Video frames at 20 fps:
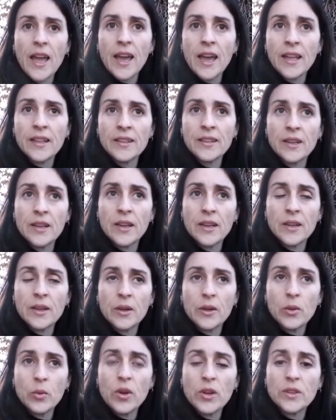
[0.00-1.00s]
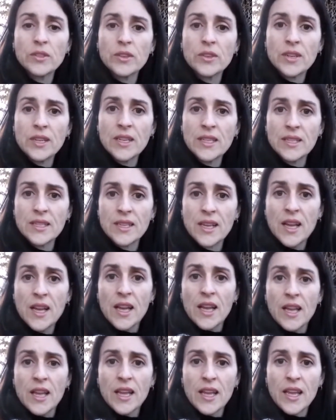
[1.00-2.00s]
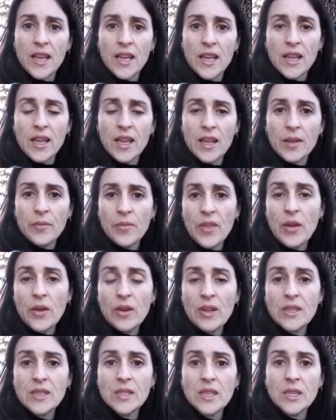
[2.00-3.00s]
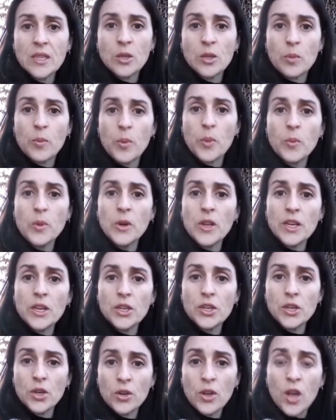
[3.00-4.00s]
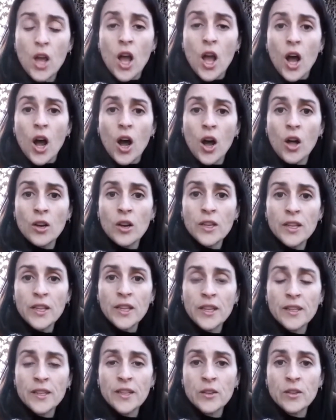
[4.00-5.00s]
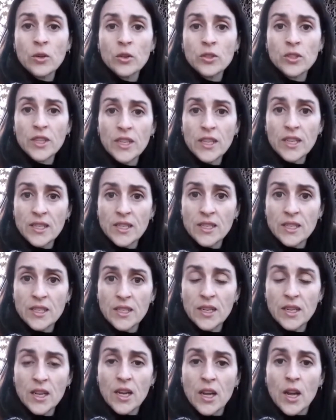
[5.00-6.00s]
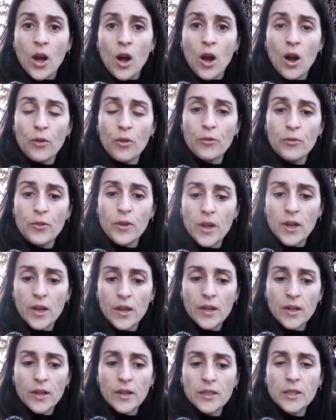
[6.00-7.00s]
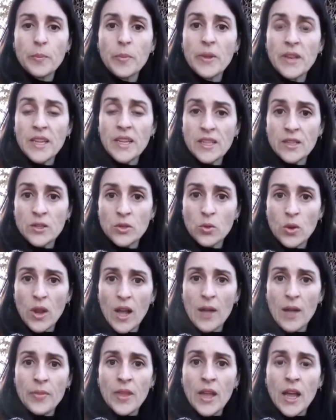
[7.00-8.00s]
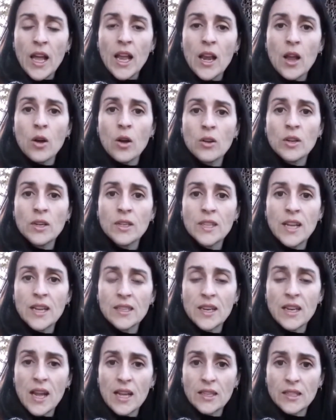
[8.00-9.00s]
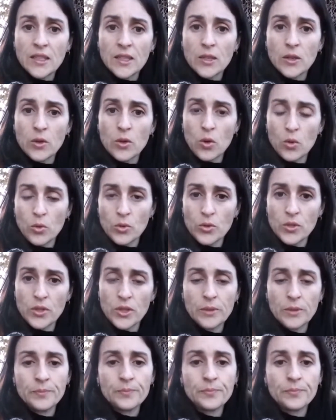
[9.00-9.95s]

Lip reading: and where there is a resident population only in the northeast of the peninsula, along the Adriatic coast.